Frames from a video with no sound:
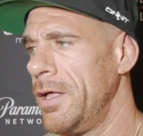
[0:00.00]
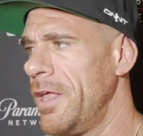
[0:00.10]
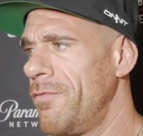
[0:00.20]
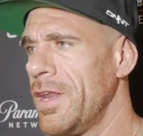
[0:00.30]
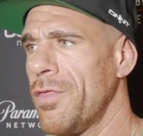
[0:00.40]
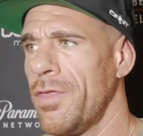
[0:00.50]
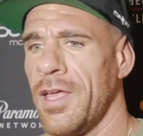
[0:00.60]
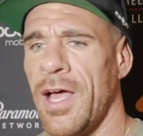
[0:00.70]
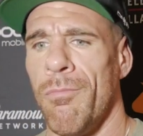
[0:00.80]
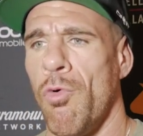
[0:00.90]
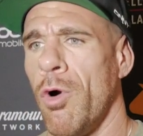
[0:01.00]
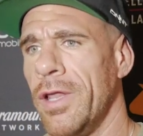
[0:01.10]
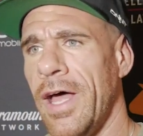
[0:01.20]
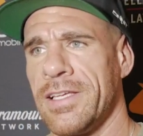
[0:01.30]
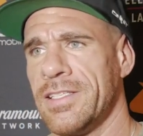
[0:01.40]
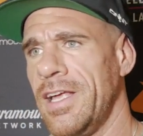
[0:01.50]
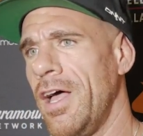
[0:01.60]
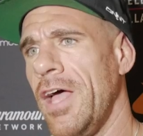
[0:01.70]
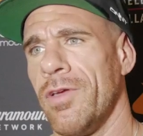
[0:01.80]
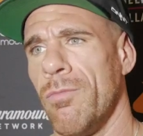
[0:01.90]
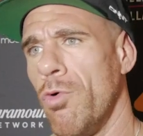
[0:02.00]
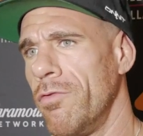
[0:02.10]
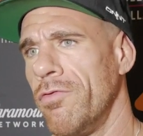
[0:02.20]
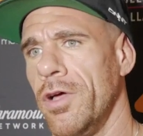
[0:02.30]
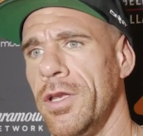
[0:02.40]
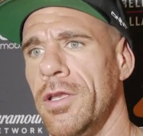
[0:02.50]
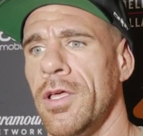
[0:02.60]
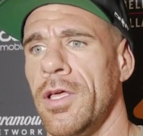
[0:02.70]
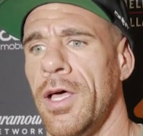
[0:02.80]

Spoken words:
if anything, I'm more relaxed now, having more fun